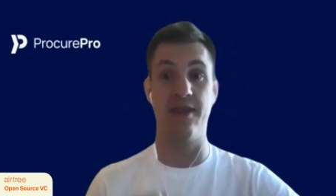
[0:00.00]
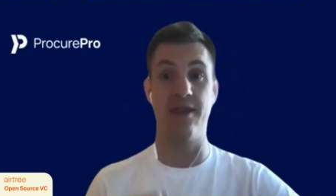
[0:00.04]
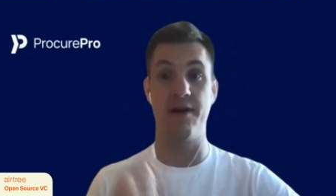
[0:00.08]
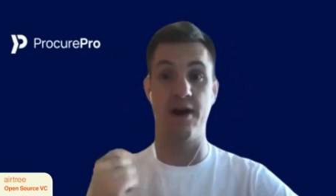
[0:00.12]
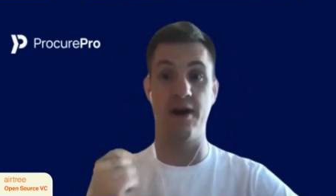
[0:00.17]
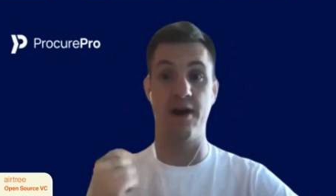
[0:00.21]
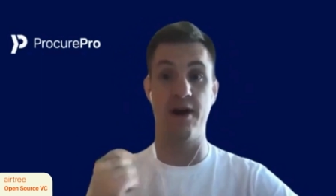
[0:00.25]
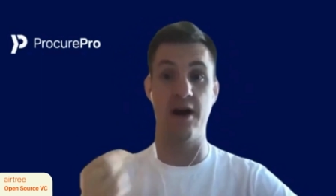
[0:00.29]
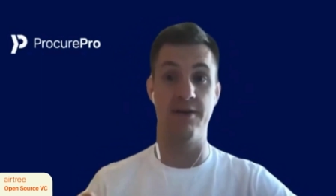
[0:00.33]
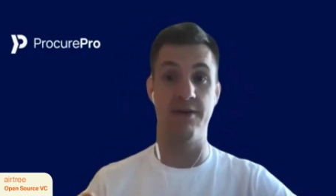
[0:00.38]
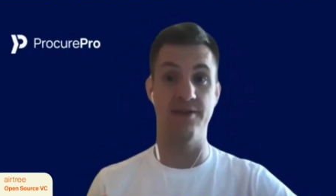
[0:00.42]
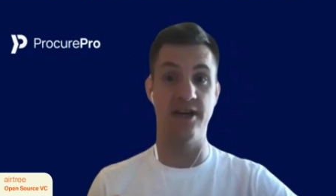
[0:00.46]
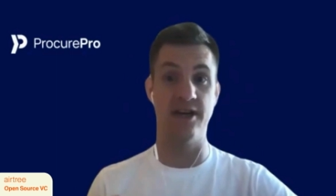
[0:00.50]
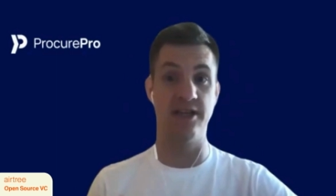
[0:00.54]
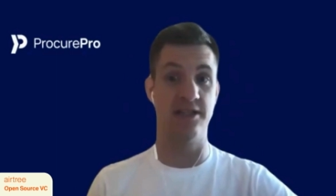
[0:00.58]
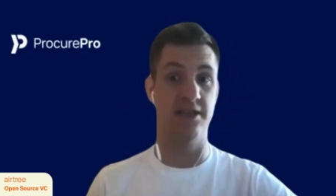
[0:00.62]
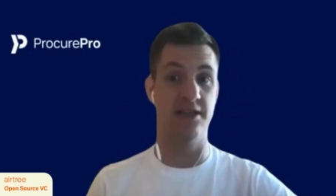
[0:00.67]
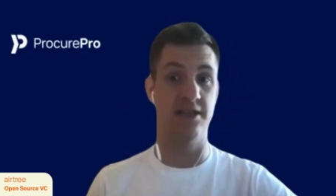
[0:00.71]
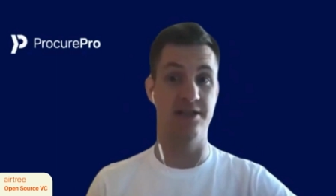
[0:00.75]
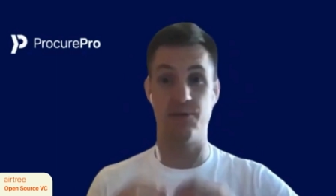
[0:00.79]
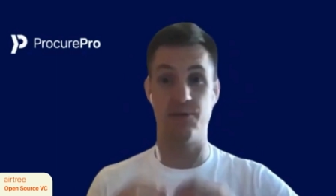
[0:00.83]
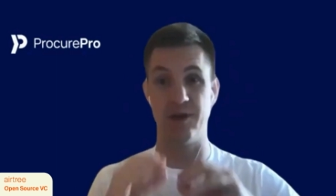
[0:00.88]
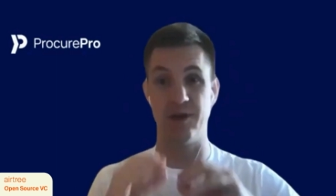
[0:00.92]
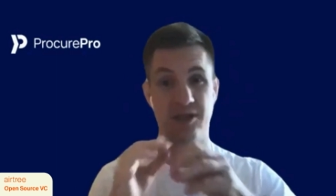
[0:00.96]
There are
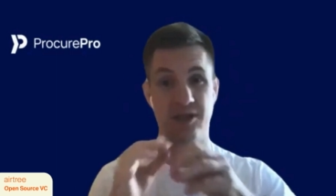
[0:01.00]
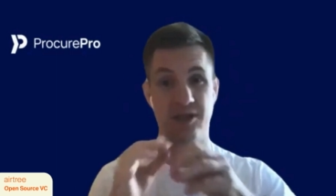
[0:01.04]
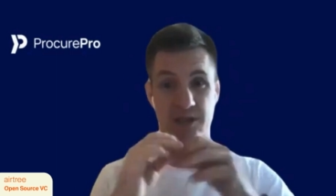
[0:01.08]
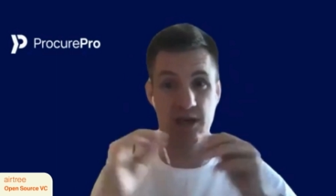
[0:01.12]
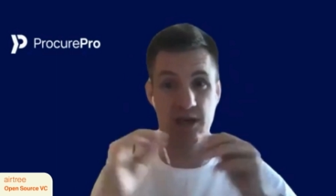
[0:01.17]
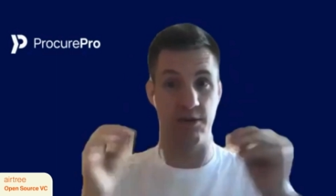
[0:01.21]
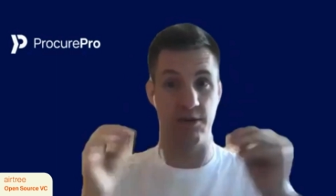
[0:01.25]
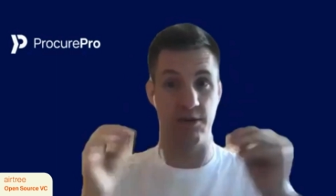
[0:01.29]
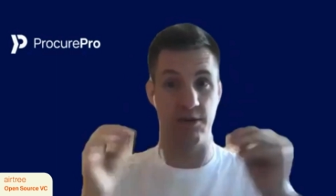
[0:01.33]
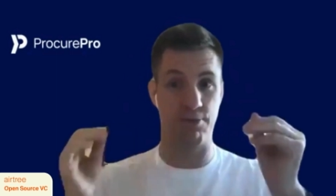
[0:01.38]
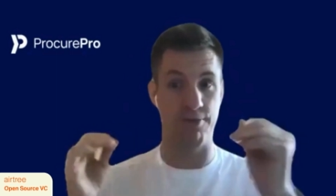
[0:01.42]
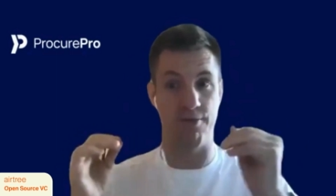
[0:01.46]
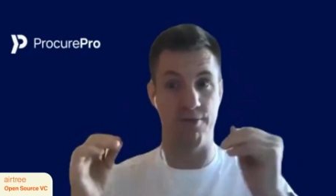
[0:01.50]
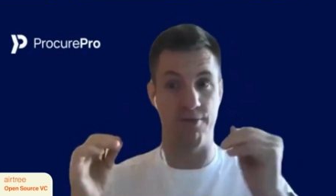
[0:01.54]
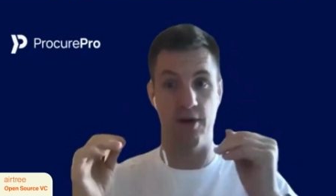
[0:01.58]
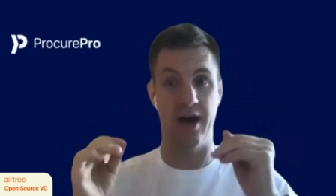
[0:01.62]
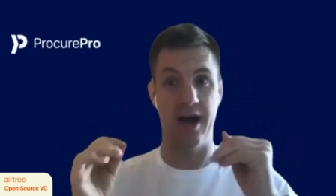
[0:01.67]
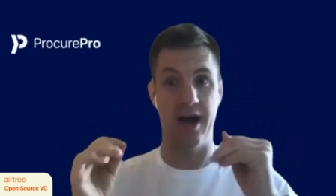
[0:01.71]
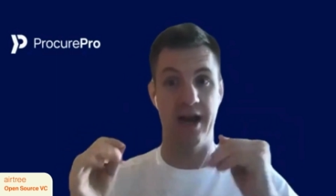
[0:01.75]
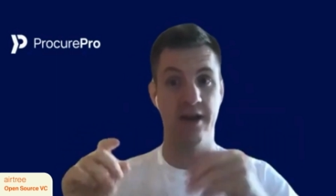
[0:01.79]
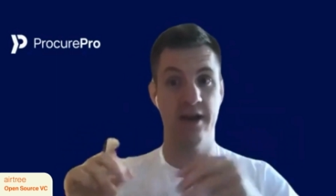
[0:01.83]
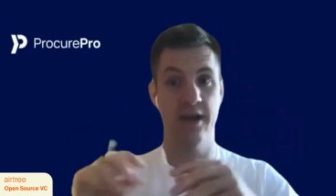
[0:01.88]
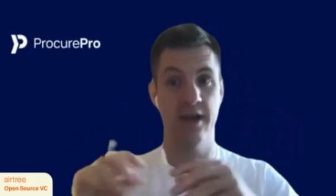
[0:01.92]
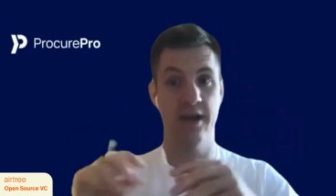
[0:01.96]
investors, and we're just going to
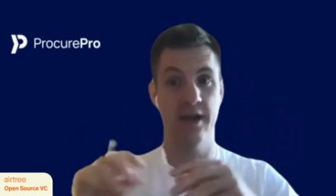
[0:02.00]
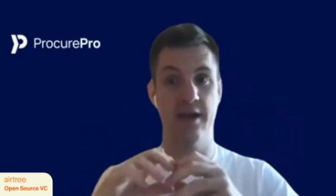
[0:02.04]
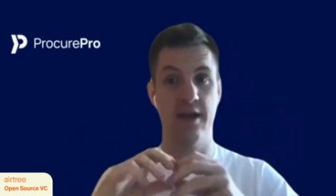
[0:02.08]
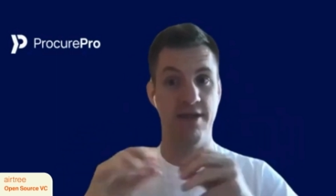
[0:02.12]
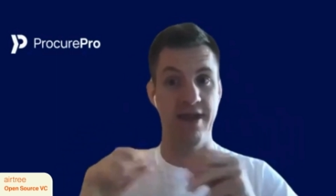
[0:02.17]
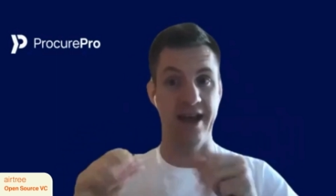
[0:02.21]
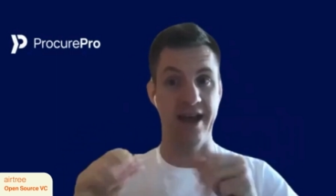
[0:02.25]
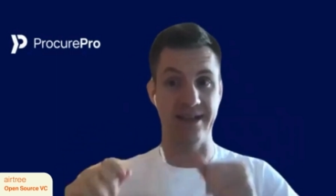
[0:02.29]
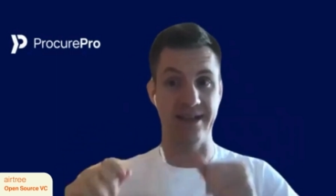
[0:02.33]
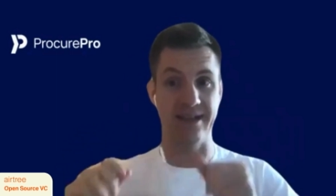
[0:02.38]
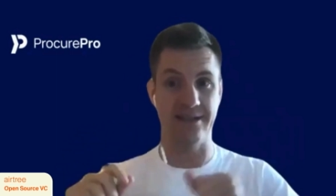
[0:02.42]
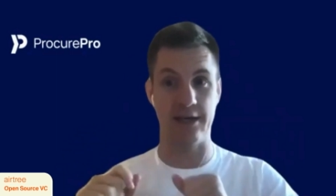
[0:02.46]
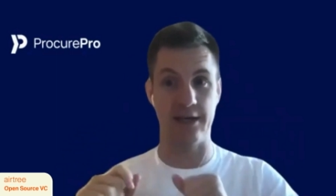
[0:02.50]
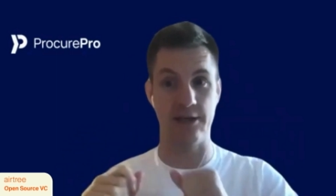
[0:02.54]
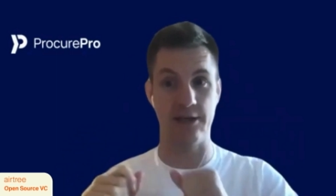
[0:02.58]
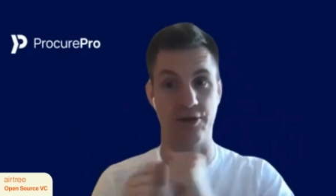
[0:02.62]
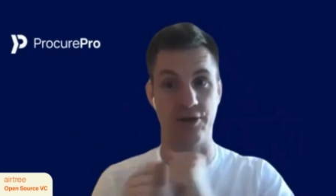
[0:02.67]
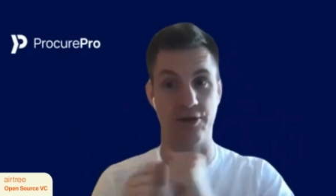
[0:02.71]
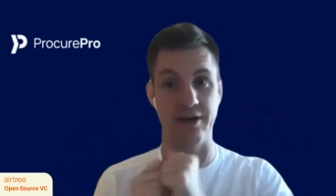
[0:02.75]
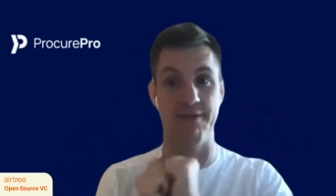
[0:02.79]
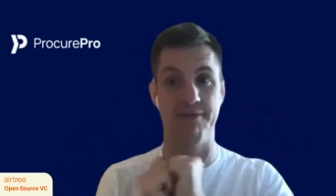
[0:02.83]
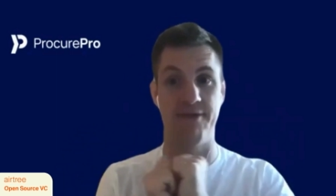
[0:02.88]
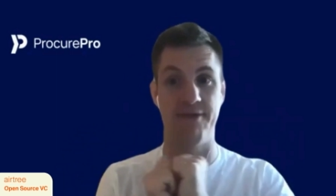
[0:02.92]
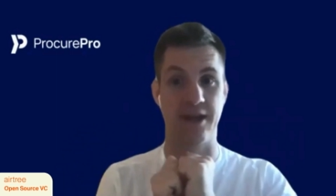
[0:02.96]
provide that
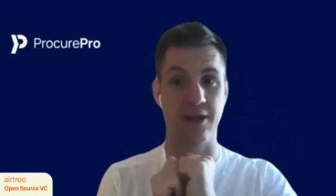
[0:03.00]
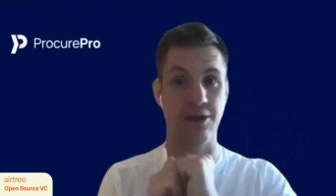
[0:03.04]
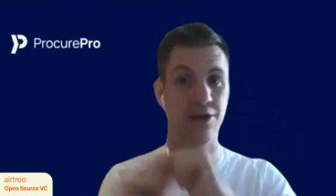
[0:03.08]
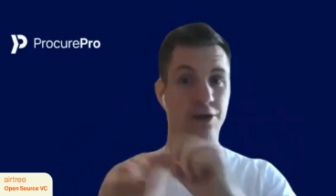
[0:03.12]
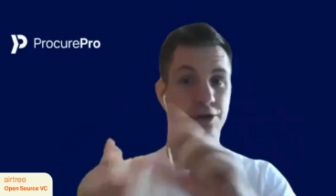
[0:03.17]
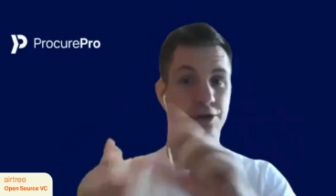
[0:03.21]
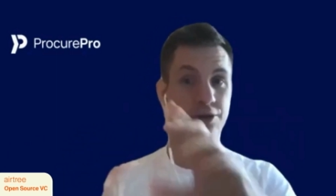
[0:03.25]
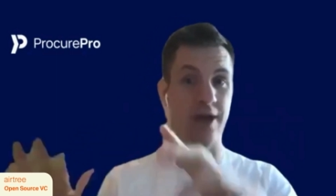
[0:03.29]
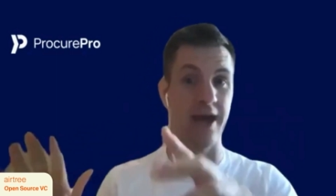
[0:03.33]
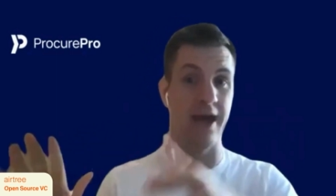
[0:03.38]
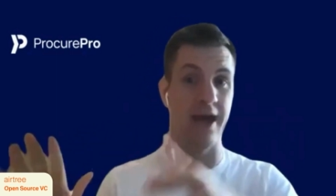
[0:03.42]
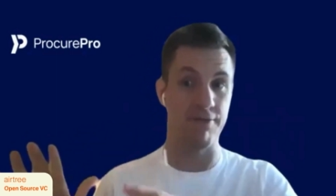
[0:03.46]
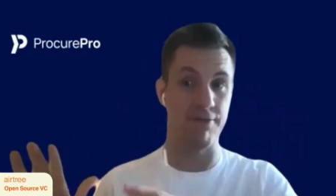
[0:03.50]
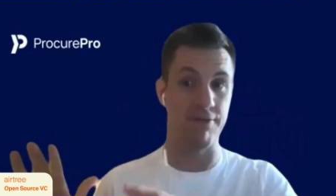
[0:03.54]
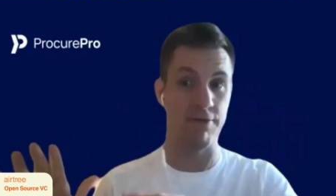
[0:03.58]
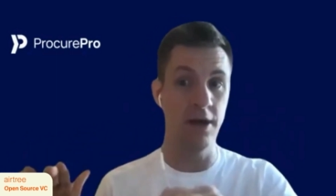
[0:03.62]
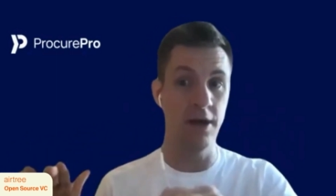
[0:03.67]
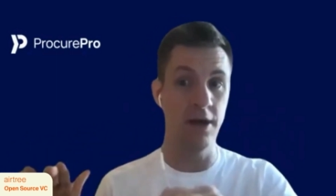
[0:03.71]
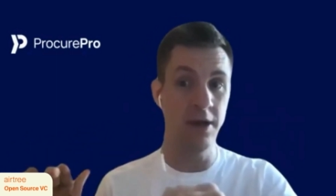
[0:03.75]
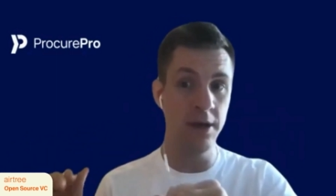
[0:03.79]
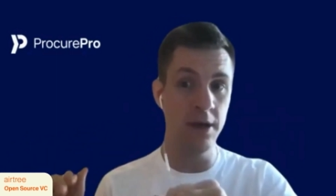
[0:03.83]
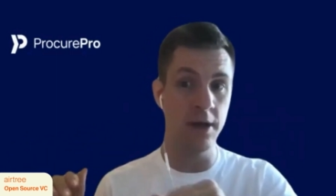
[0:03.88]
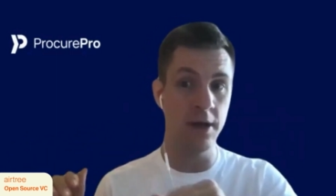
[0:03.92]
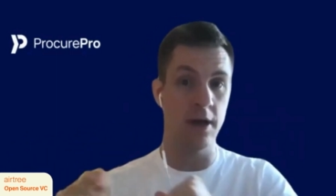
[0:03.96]
secondary FAQ to
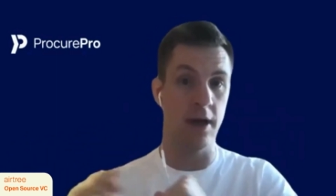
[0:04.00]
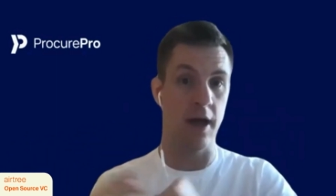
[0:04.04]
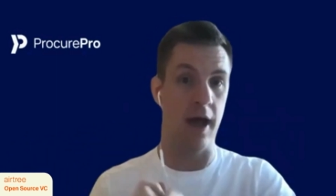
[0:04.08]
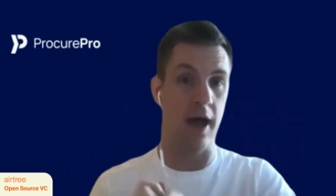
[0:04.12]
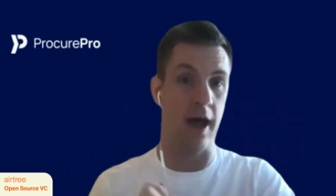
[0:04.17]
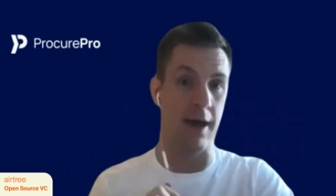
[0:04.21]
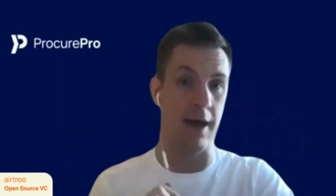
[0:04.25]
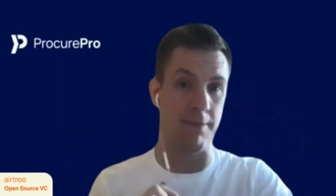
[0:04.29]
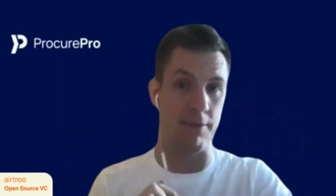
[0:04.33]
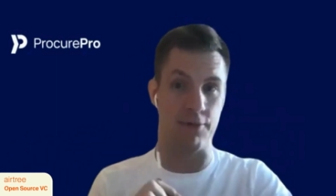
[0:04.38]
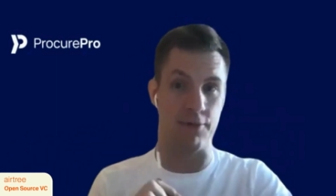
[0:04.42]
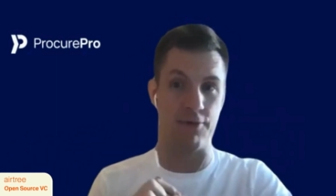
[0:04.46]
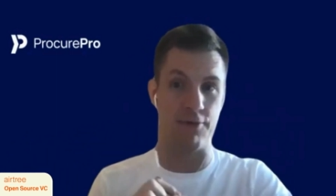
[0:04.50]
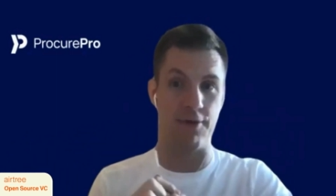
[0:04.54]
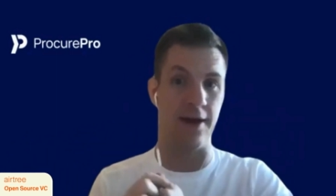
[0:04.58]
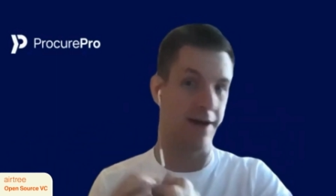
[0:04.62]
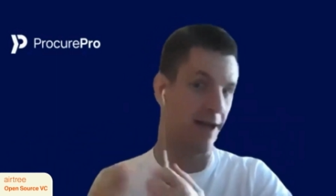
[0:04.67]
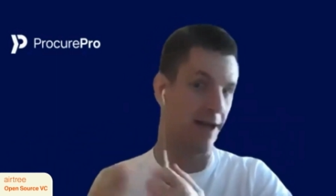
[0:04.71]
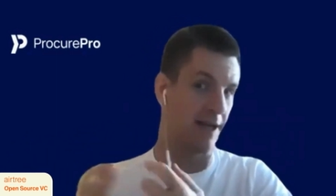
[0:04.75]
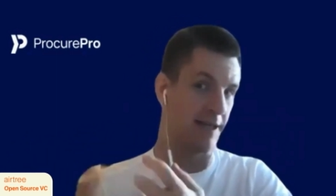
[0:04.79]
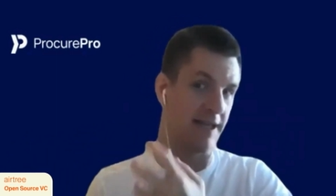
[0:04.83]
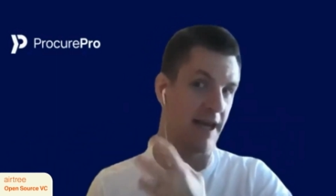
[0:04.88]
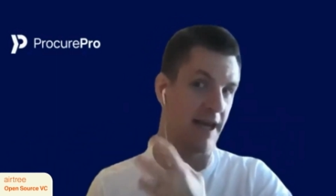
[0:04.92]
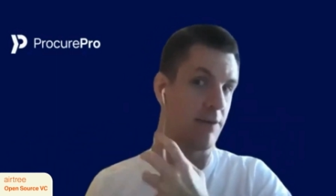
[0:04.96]
everyone mm.
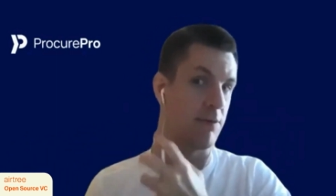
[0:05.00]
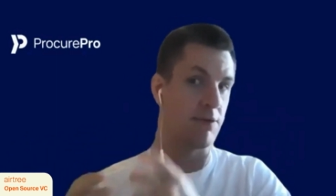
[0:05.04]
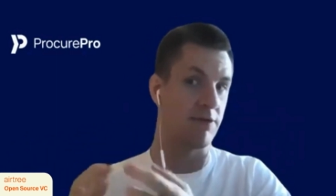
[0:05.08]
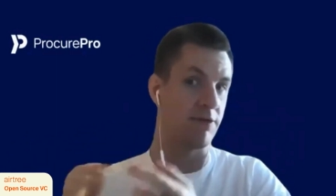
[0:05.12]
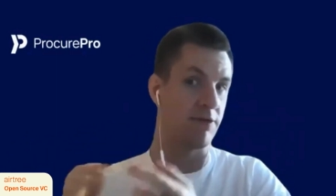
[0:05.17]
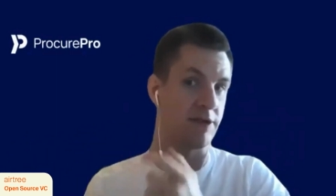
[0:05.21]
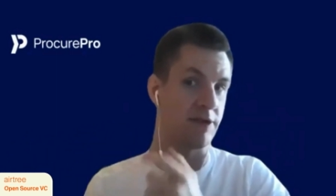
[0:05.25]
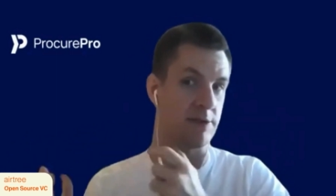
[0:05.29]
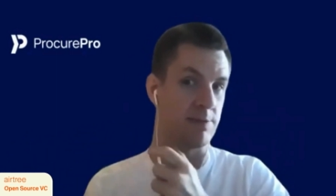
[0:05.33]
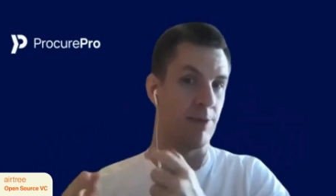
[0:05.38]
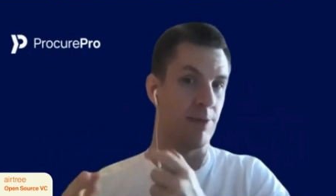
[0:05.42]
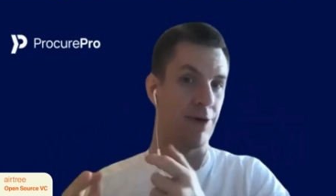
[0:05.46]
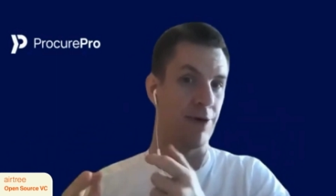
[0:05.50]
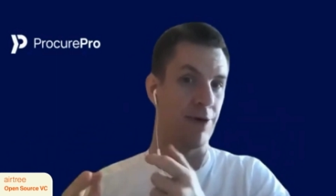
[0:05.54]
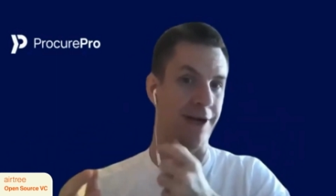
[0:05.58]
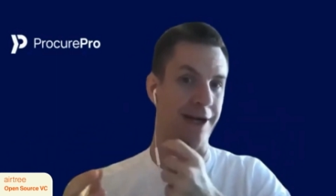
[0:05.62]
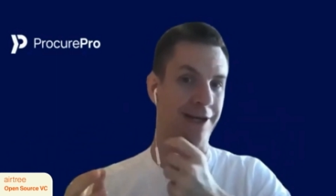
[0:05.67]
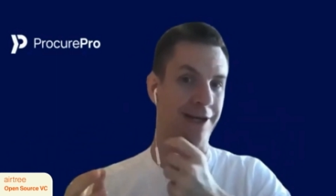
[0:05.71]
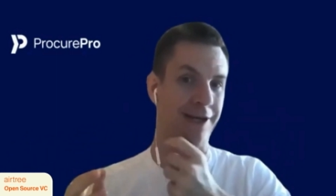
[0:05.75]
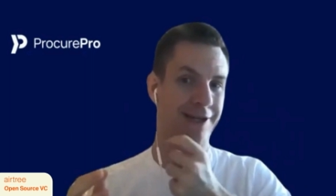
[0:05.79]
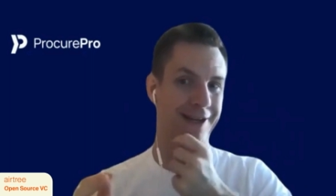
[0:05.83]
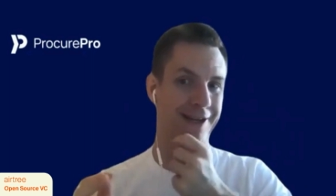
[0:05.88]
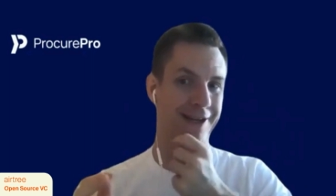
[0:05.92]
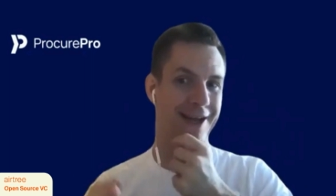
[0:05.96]
around here's how we're
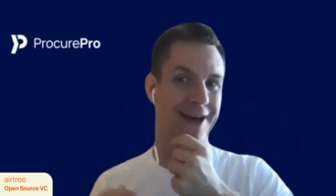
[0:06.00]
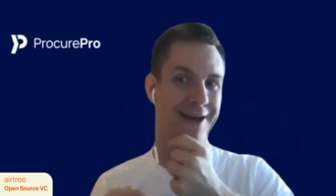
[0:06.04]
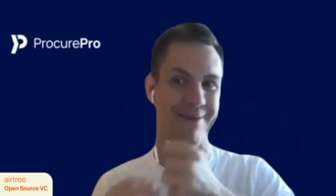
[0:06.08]
responding